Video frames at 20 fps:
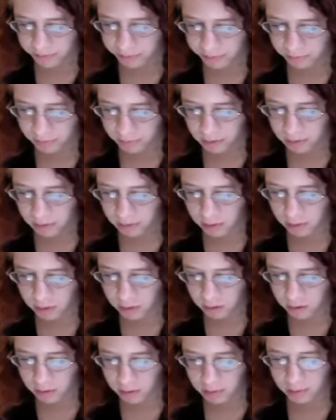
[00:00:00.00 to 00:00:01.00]

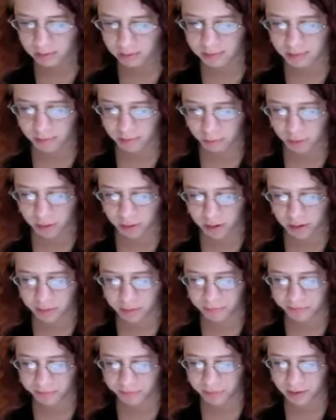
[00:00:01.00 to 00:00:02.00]
Basically, a summary.
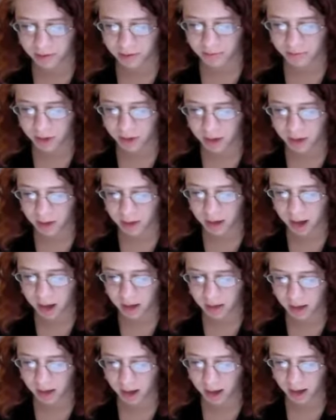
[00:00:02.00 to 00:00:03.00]
If I
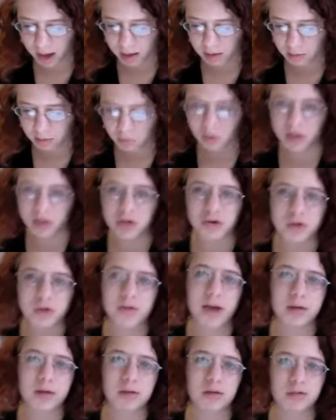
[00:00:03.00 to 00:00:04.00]
had, well, I do have
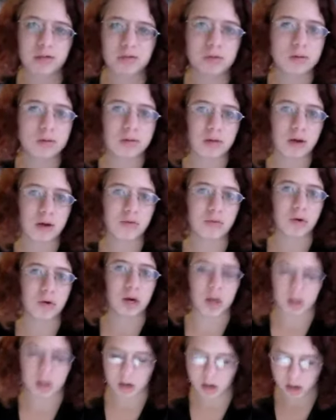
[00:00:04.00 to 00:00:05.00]
access to the
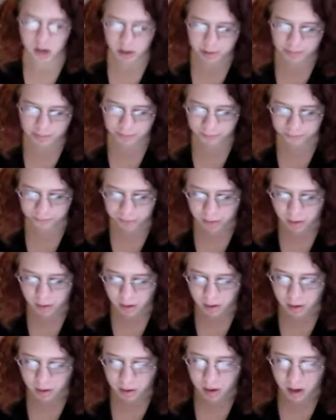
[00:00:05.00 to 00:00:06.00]
software.
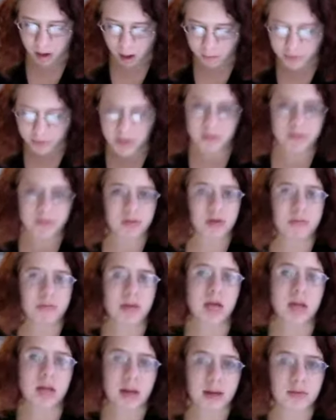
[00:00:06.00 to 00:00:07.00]
I would use it in
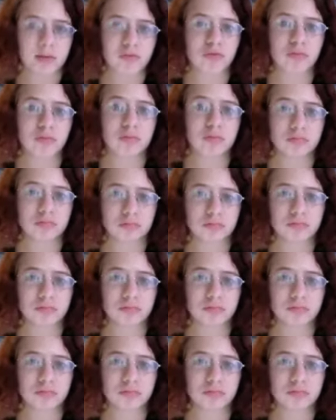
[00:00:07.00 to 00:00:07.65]
my classroom.